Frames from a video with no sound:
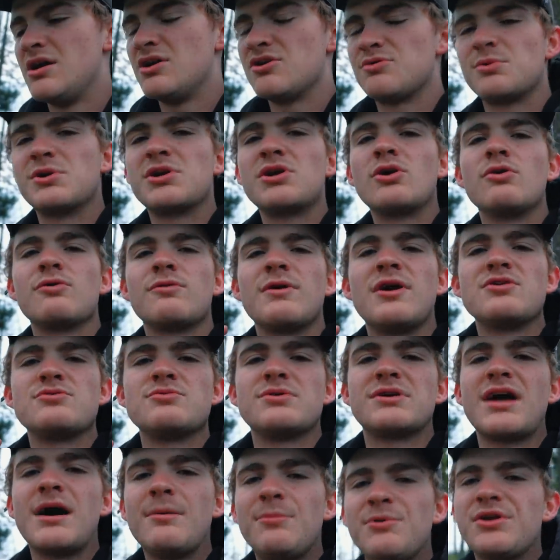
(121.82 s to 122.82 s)
we're gonna go around to
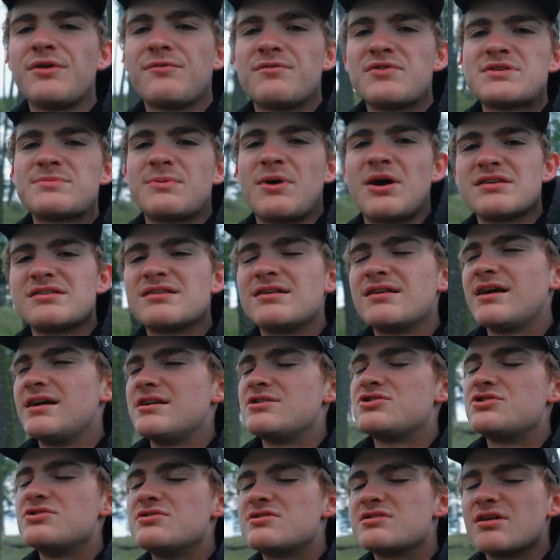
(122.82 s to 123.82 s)
a couple different spots today,
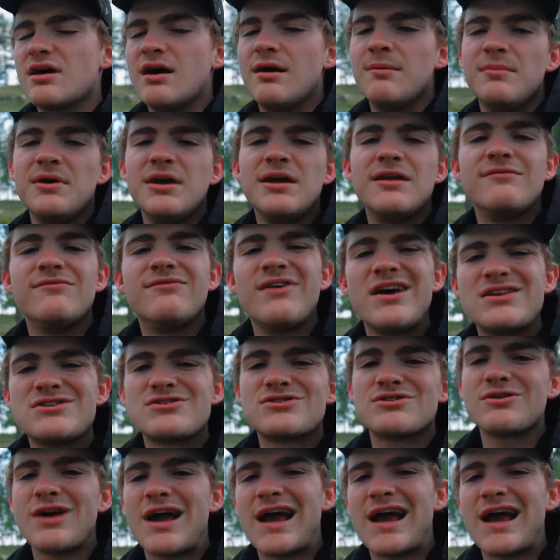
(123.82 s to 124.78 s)
shoot some adventure